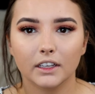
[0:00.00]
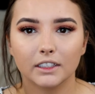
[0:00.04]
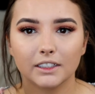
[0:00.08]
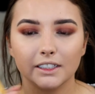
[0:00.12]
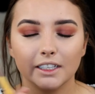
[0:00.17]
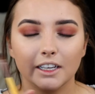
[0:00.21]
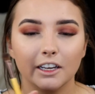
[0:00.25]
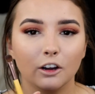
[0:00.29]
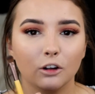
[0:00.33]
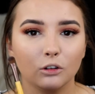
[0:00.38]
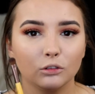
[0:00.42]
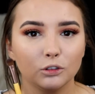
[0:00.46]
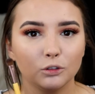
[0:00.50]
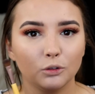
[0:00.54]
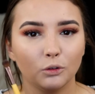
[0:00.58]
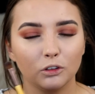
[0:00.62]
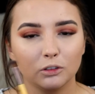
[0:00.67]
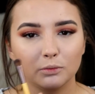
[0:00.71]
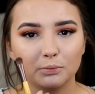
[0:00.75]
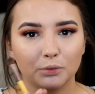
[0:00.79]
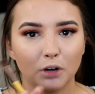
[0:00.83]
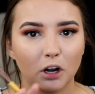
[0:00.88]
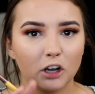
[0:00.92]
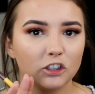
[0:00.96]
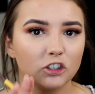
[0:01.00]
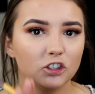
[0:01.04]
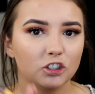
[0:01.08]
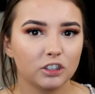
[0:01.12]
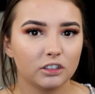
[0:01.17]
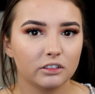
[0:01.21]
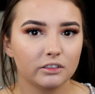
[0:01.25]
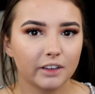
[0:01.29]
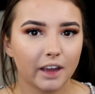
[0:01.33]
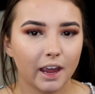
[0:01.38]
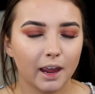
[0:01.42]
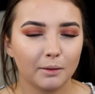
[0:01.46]
this EcoTools brush
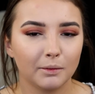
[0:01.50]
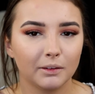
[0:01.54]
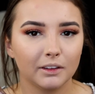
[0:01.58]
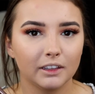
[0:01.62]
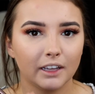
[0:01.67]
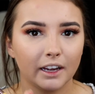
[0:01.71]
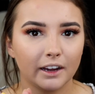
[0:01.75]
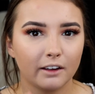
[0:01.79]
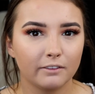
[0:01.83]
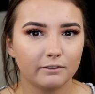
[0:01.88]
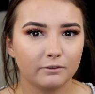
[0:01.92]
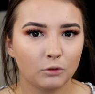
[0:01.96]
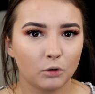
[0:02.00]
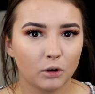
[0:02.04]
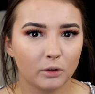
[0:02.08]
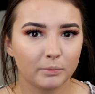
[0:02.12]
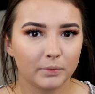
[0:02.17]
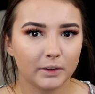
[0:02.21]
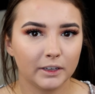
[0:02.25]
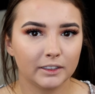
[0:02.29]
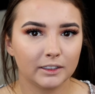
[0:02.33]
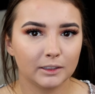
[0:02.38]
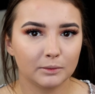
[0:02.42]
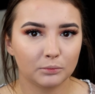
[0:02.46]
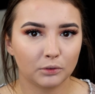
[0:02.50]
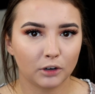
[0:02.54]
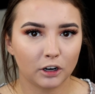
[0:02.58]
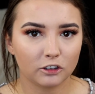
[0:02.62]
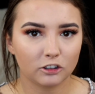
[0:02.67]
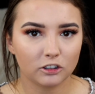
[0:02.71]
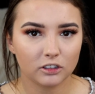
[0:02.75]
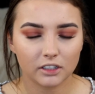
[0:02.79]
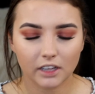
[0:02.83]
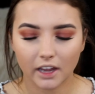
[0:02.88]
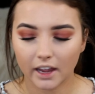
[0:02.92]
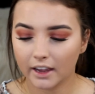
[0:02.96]
just came in like a 4-piece
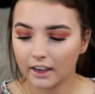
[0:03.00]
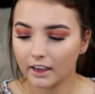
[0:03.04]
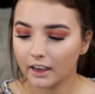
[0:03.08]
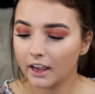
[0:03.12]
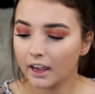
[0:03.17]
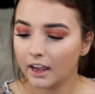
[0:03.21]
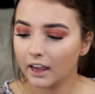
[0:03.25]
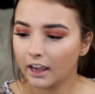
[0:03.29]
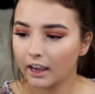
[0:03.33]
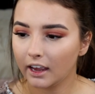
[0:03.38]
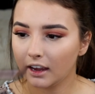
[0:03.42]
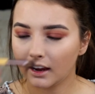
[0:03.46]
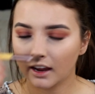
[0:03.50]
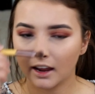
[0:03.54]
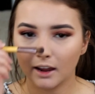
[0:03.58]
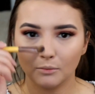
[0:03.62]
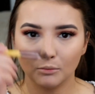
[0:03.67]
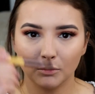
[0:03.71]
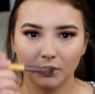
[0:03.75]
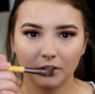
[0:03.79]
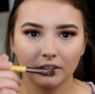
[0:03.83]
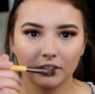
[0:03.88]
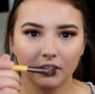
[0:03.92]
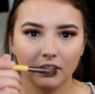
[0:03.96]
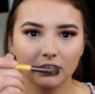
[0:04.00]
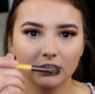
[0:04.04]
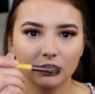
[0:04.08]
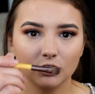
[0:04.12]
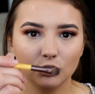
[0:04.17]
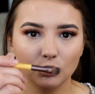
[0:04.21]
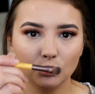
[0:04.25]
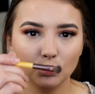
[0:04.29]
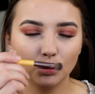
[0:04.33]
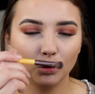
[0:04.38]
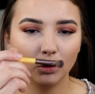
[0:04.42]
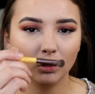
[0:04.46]
brush set. It came with this
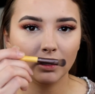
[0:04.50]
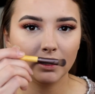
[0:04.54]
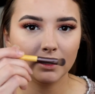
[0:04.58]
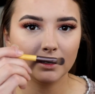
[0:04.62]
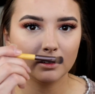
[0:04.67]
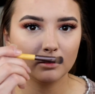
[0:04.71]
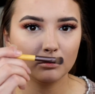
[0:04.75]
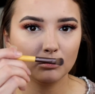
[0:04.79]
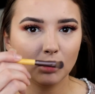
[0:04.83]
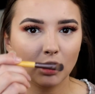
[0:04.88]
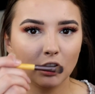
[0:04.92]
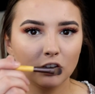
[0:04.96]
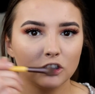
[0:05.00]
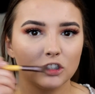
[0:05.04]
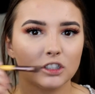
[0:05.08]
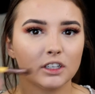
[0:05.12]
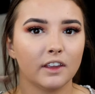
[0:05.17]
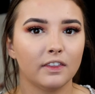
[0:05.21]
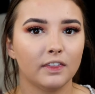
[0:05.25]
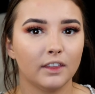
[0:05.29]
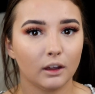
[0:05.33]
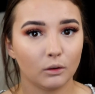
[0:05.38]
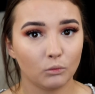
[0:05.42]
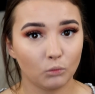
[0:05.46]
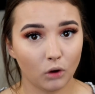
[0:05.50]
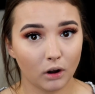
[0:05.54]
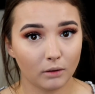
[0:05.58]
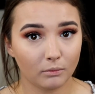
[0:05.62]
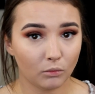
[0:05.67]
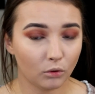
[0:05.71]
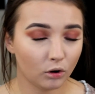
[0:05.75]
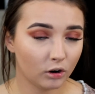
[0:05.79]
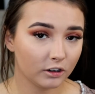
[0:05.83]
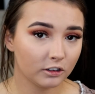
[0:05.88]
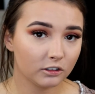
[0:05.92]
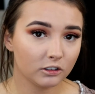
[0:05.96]
dual-ended brush and then
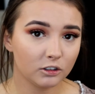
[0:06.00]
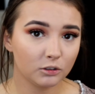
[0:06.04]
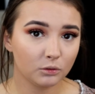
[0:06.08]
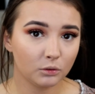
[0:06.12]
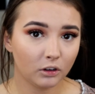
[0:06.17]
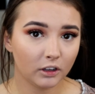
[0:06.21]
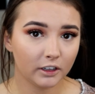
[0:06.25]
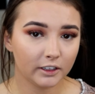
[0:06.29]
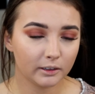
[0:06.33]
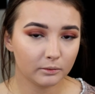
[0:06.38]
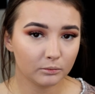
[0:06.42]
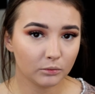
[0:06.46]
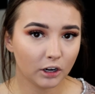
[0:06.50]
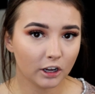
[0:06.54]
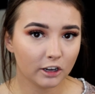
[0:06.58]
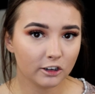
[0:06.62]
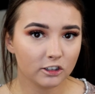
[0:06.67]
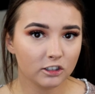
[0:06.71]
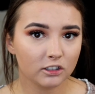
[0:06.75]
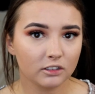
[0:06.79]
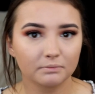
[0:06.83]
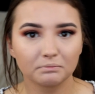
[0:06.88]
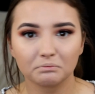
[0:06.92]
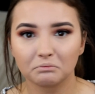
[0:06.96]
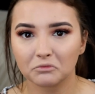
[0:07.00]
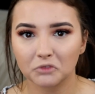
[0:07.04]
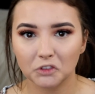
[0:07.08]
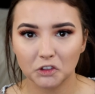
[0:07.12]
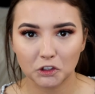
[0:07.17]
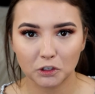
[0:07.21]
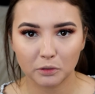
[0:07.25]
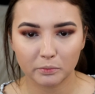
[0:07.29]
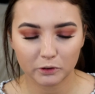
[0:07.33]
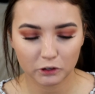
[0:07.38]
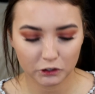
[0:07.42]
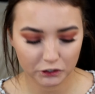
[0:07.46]
one more dual-ended brush.
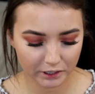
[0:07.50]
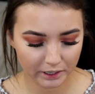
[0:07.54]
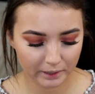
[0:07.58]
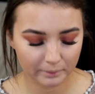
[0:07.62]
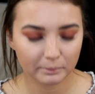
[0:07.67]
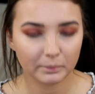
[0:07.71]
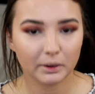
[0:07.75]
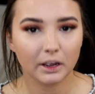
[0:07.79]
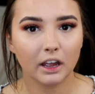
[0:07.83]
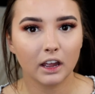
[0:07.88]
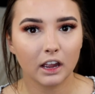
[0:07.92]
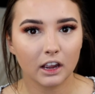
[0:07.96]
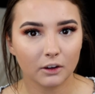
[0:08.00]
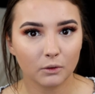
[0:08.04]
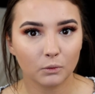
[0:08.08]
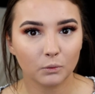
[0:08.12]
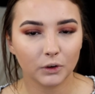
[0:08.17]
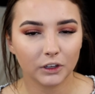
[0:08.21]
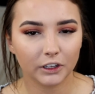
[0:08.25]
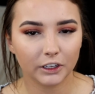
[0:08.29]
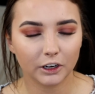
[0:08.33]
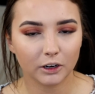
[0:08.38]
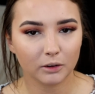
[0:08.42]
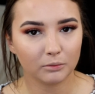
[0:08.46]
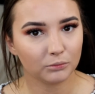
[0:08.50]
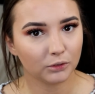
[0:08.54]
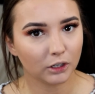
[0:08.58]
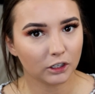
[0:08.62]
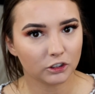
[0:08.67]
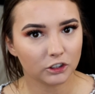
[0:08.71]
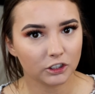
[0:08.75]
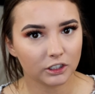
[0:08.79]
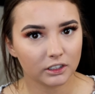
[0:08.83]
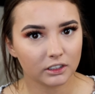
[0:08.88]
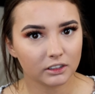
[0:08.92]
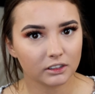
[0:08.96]
Super cheap, really good
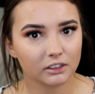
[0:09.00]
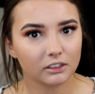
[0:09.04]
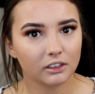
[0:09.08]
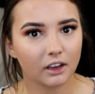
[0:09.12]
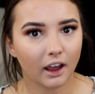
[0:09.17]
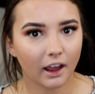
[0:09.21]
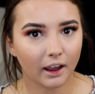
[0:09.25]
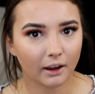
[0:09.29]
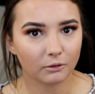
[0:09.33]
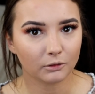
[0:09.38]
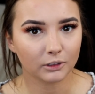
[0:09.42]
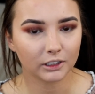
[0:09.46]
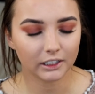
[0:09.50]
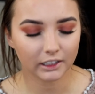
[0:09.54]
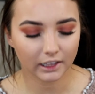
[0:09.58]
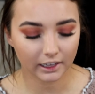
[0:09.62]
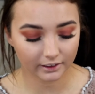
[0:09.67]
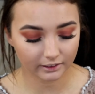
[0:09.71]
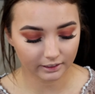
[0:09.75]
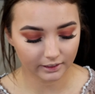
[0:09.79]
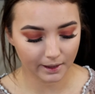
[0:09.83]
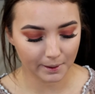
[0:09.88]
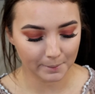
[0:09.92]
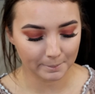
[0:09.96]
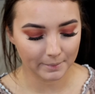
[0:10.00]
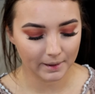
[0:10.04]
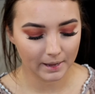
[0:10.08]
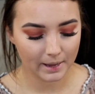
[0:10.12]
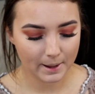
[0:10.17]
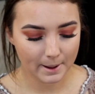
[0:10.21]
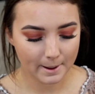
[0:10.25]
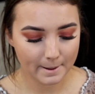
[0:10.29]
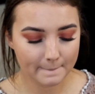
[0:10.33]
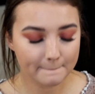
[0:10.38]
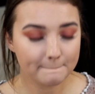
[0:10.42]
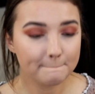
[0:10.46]
brushes. I really like them.
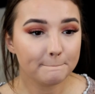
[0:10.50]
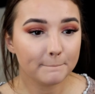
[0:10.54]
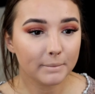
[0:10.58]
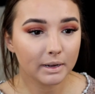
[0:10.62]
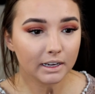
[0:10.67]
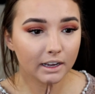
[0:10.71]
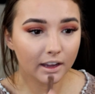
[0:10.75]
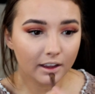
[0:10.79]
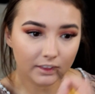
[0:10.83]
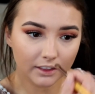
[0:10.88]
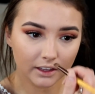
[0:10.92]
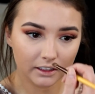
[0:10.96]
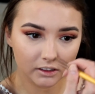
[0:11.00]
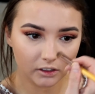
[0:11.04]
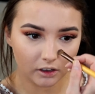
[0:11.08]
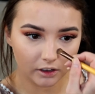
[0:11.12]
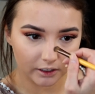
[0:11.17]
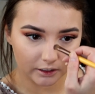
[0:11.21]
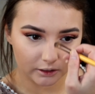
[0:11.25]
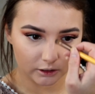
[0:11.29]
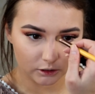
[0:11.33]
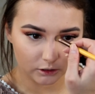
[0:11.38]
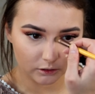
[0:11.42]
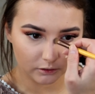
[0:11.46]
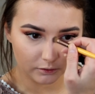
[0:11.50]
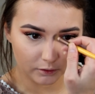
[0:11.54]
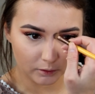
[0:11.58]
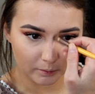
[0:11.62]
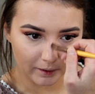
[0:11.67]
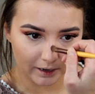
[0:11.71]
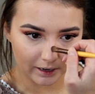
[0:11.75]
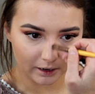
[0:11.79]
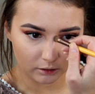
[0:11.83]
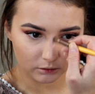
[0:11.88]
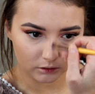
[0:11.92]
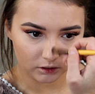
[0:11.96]
But yeah, that's all I do for
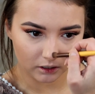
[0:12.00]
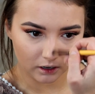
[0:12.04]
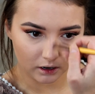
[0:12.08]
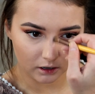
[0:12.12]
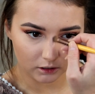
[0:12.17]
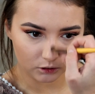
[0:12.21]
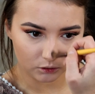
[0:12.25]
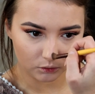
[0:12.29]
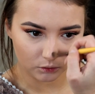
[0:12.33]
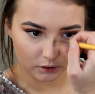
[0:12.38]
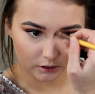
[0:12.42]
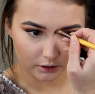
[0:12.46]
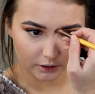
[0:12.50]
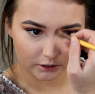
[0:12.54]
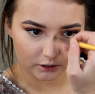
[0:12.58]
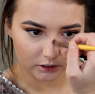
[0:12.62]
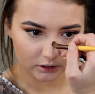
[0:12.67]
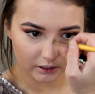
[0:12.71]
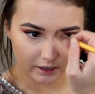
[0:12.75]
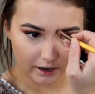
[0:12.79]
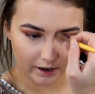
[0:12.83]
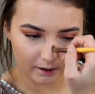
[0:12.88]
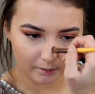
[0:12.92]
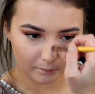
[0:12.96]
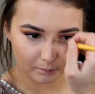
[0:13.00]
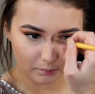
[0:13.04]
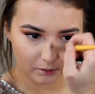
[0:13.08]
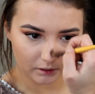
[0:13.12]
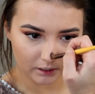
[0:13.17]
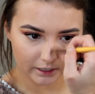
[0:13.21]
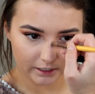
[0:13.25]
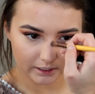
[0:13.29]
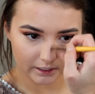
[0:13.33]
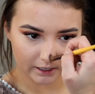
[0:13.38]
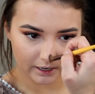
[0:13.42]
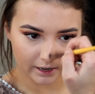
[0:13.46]
my nose contour. You just kind of
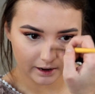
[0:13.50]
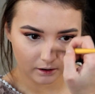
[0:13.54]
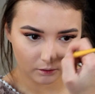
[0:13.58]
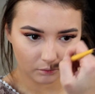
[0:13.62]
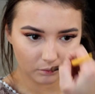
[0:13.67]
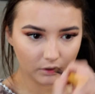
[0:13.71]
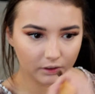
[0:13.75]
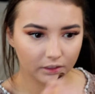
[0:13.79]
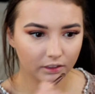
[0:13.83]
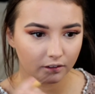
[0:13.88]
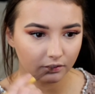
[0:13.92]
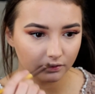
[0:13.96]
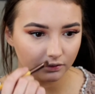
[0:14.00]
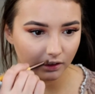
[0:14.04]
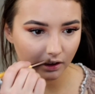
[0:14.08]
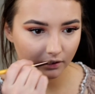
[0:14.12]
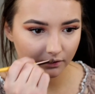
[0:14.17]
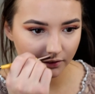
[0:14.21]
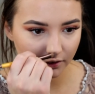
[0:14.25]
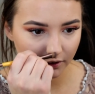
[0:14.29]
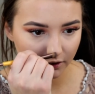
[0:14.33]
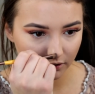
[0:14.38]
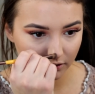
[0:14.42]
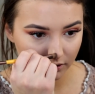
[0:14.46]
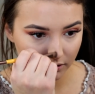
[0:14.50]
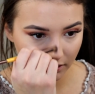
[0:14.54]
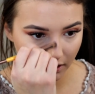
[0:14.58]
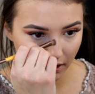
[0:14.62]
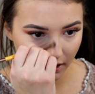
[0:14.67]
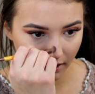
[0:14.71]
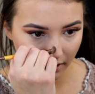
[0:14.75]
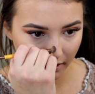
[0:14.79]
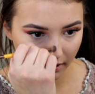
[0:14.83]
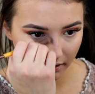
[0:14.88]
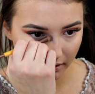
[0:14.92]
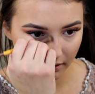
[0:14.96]
blend it out with the fluffier
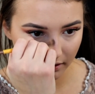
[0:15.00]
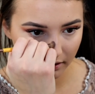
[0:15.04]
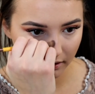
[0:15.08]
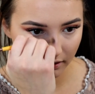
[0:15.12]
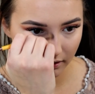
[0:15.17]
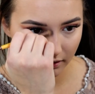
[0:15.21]
side.